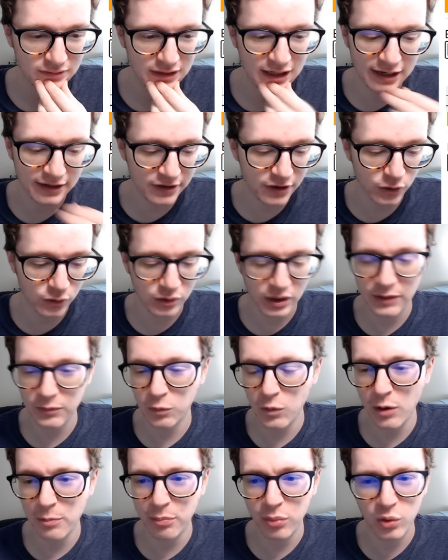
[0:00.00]
I know at
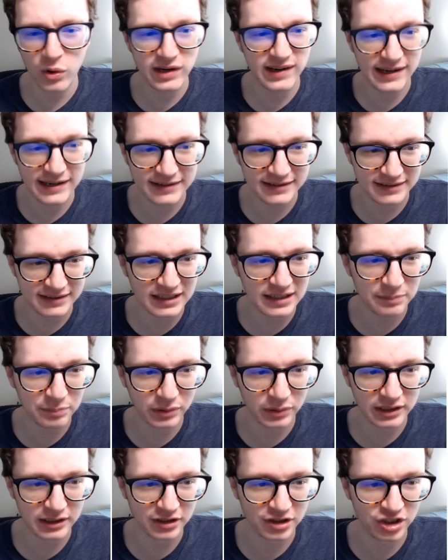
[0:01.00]
one point he's
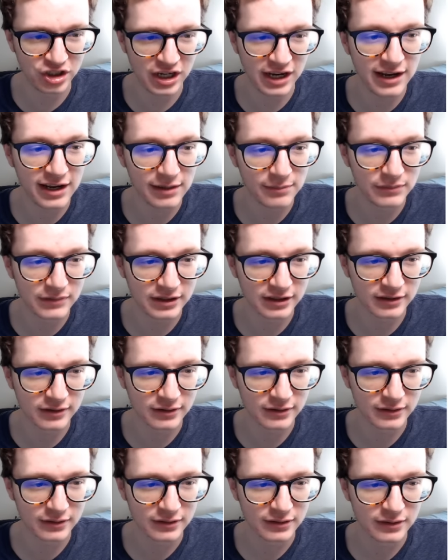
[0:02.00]
deeply ashamed,
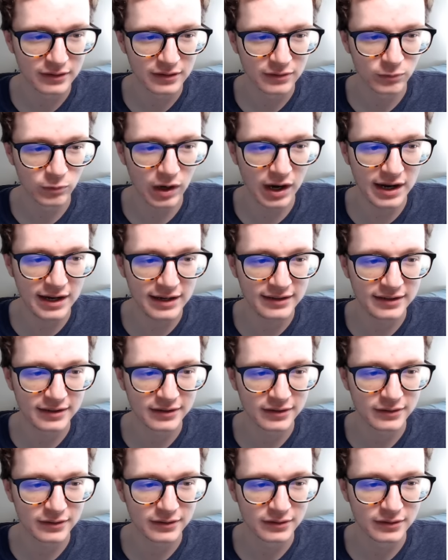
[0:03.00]

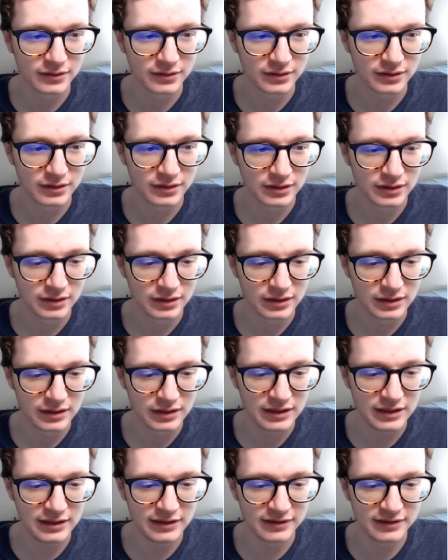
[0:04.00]
right?
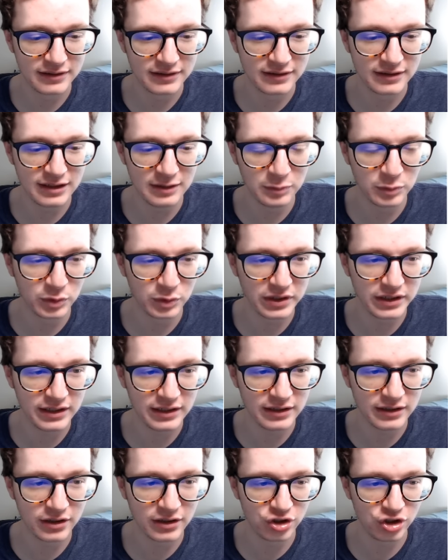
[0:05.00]
He is
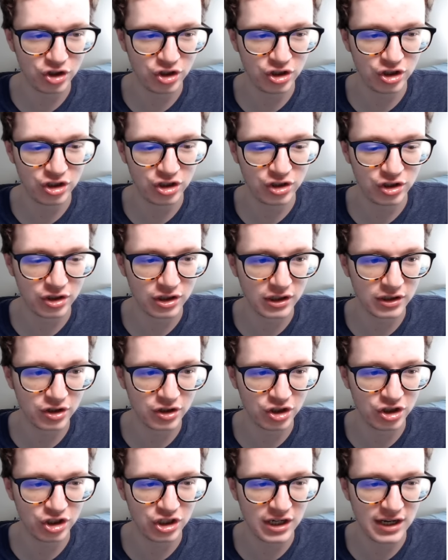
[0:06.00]
deeply
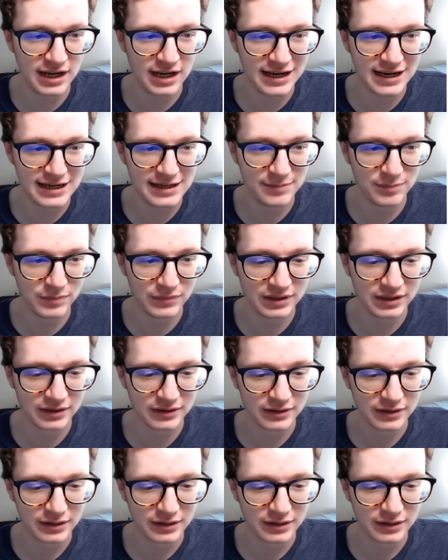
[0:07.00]
ashamed